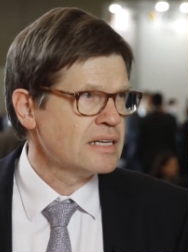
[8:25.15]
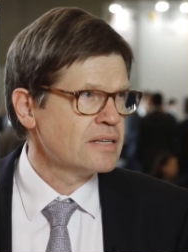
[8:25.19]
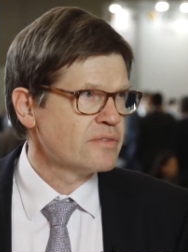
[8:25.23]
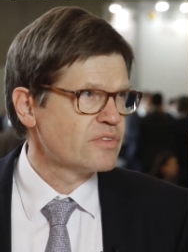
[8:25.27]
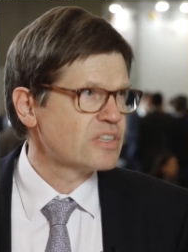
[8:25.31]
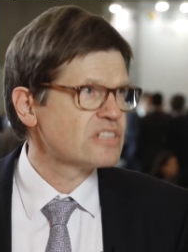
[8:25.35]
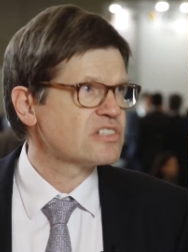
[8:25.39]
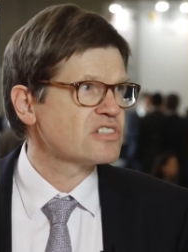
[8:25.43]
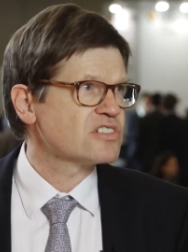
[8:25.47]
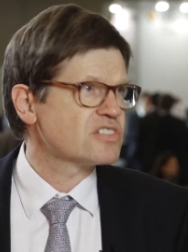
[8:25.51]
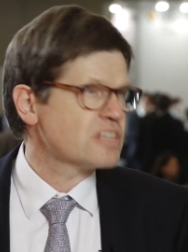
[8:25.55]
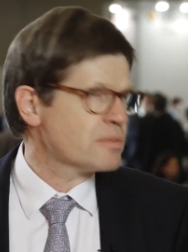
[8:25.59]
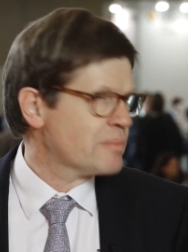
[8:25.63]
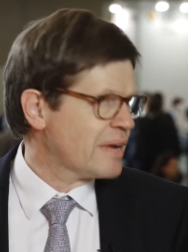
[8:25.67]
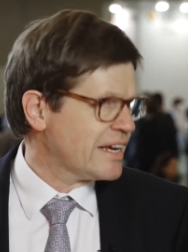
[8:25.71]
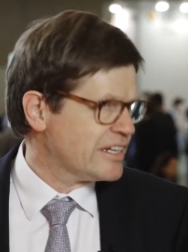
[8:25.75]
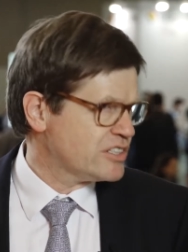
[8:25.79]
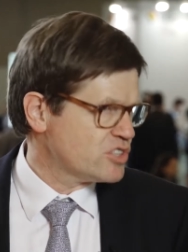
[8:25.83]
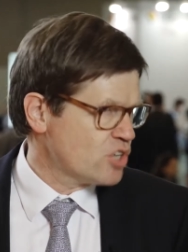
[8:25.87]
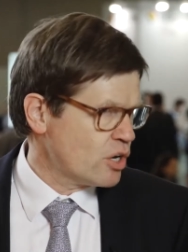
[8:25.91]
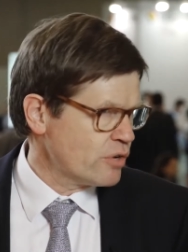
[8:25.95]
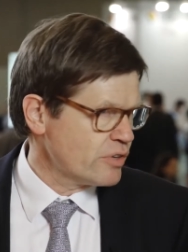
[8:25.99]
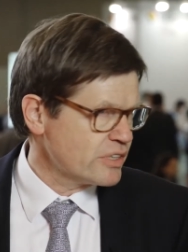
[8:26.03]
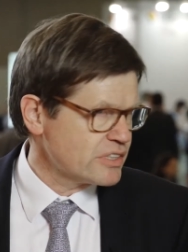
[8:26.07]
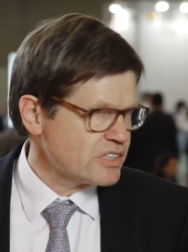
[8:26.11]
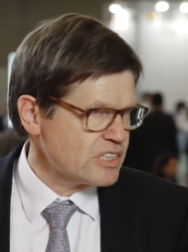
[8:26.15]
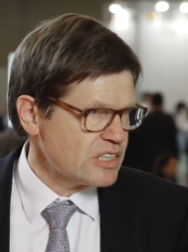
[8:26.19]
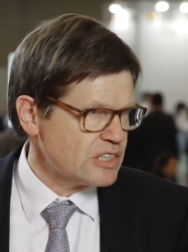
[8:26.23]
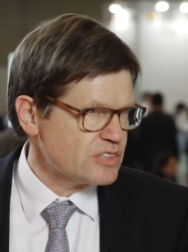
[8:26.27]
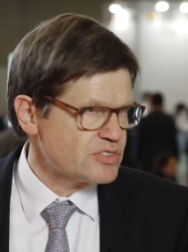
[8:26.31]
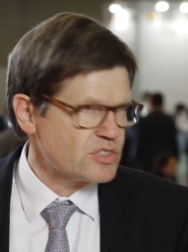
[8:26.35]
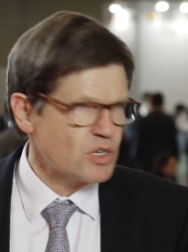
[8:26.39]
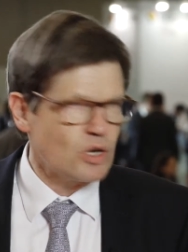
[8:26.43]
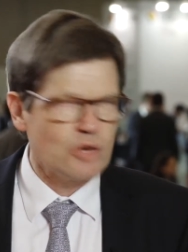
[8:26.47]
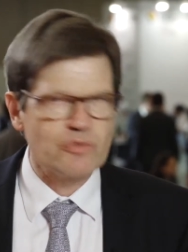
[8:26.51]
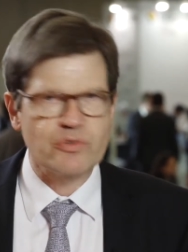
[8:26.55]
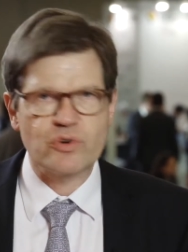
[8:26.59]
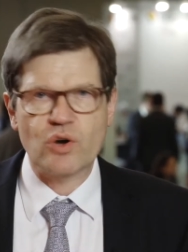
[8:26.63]
This is the
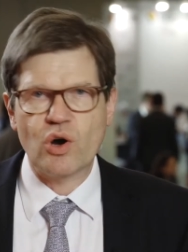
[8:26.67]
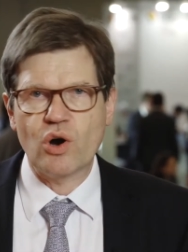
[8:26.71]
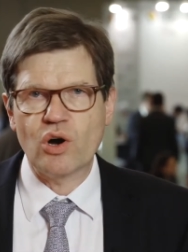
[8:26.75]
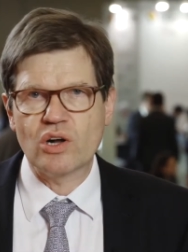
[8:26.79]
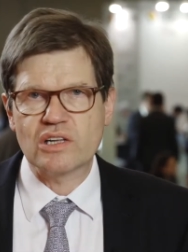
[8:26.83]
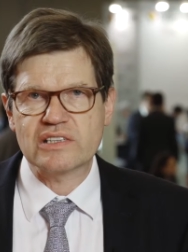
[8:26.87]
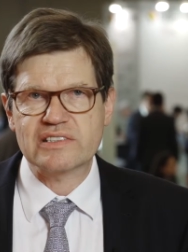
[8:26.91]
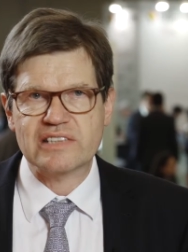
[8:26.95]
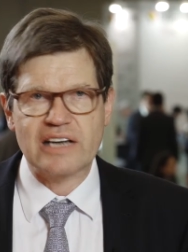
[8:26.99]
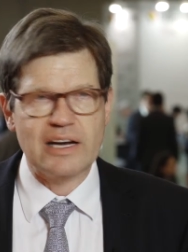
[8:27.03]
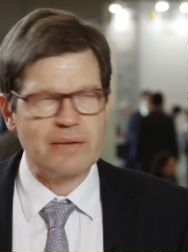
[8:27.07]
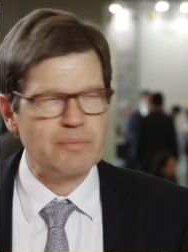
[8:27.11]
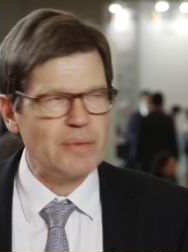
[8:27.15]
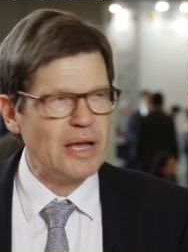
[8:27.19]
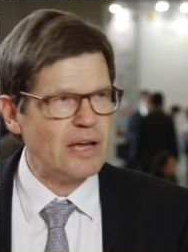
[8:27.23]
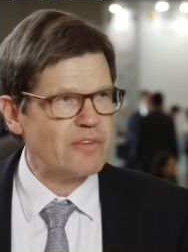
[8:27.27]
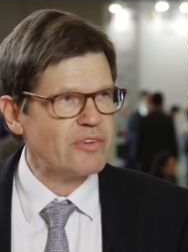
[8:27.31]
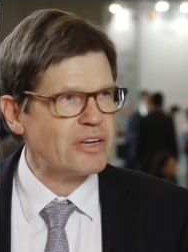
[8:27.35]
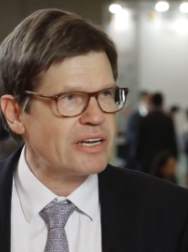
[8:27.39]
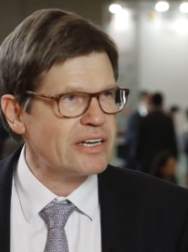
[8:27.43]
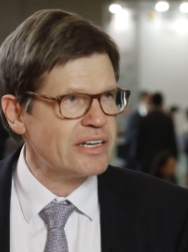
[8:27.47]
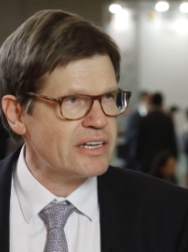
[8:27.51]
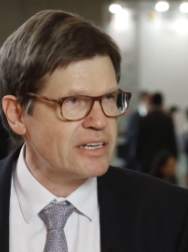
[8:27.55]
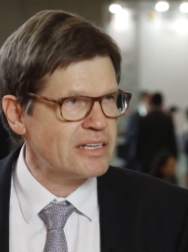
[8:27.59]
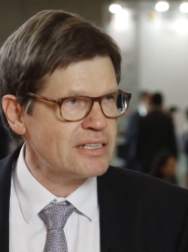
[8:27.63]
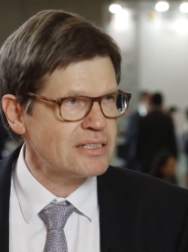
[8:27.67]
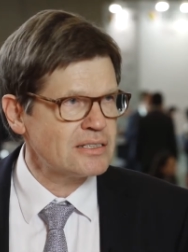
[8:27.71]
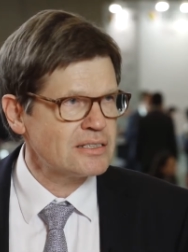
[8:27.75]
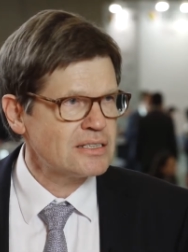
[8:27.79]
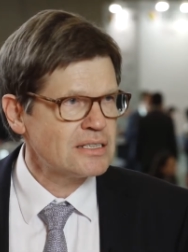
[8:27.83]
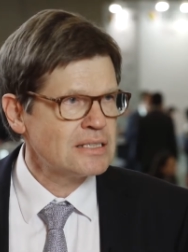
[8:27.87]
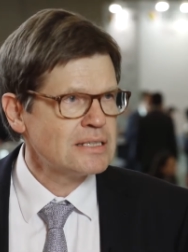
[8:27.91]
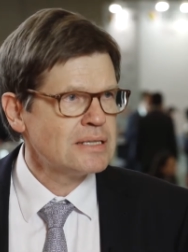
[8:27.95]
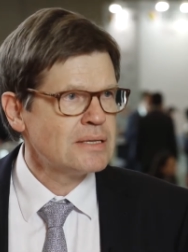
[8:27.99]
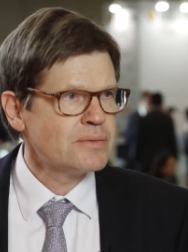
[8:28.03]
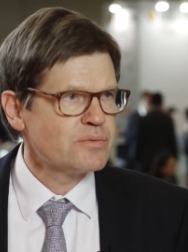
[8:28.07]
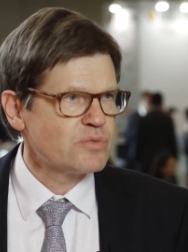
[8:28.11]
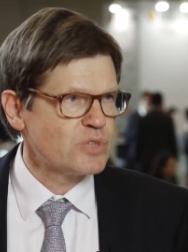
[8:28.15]
majorities of calls I'm having here,
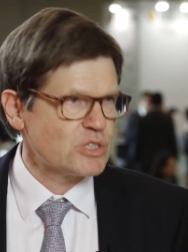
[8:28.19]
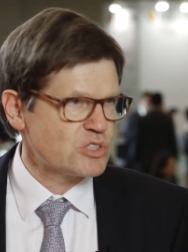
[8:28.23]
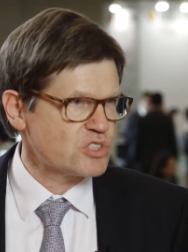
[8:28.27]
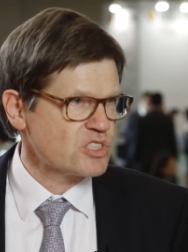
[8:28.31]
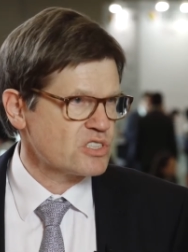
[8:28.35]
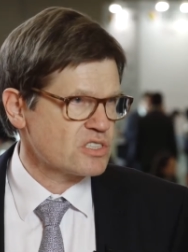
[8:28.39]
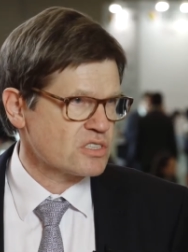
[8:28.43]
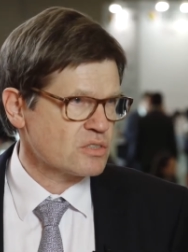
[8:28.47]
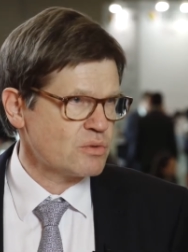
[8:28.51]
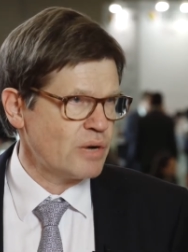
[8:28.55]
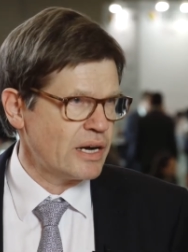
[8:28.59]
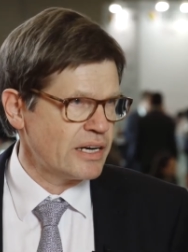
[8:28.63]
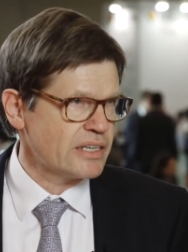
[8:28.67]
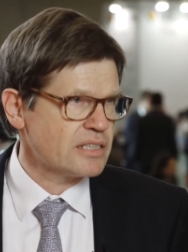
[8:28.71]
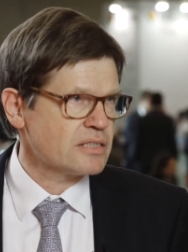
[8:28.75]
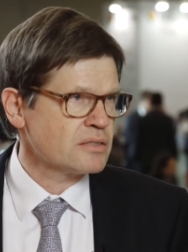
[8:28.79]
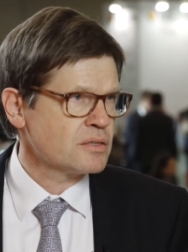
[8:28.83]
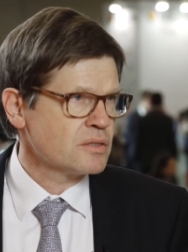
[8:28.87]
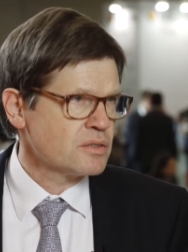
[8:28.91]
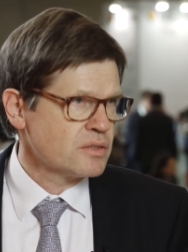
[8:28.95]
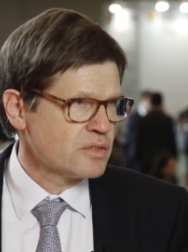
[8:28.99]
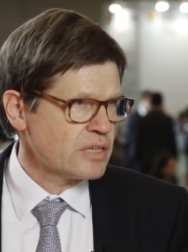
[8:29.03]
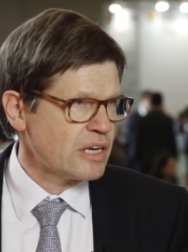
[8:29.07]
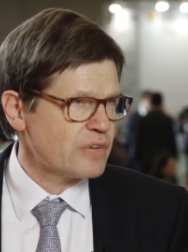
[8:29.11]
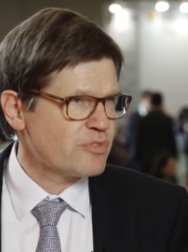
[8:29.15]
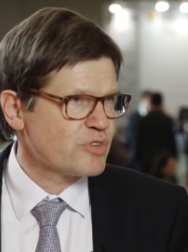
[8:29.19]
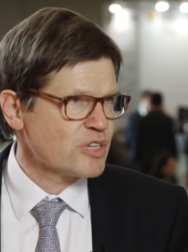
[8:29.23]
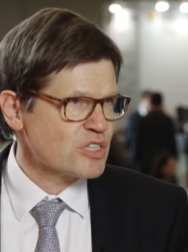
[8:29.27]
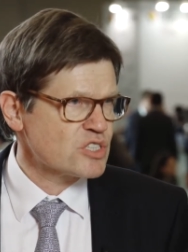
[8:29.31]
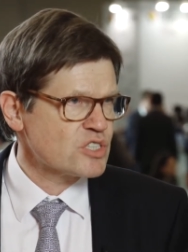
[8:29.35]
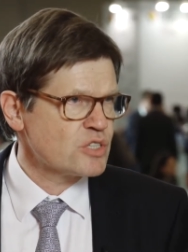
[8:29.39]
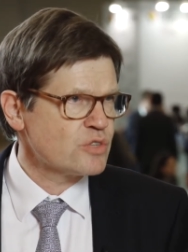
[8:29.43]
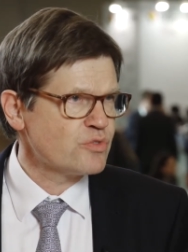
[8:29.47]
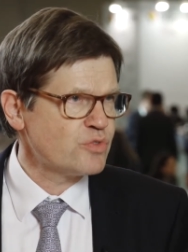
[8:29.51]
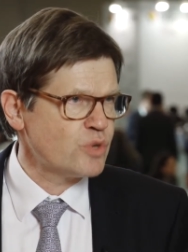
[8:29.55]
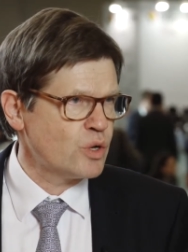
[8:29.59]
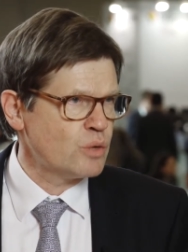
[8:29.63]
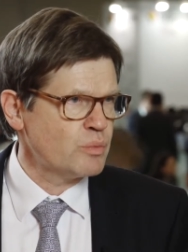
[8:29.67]
which is quite
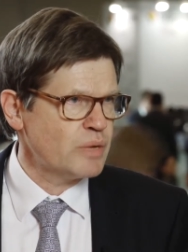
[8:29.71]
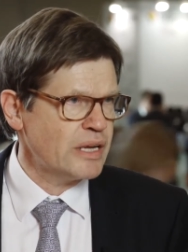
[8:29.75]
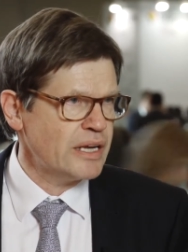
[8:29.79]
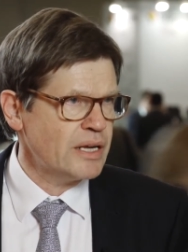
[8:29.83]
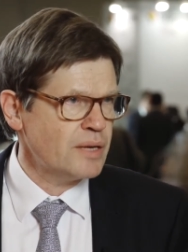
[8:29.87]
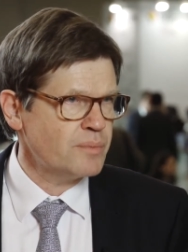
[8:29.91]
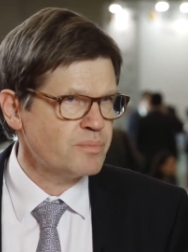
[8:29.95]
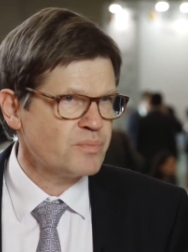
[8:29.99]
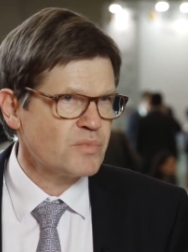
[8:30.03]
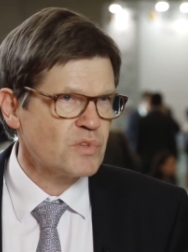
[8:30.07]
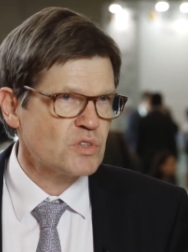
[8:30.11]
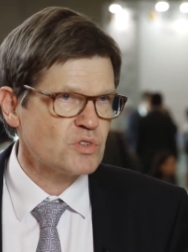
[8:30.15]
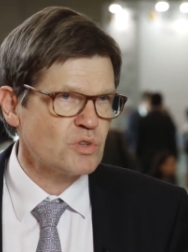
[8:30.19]
efficient for me.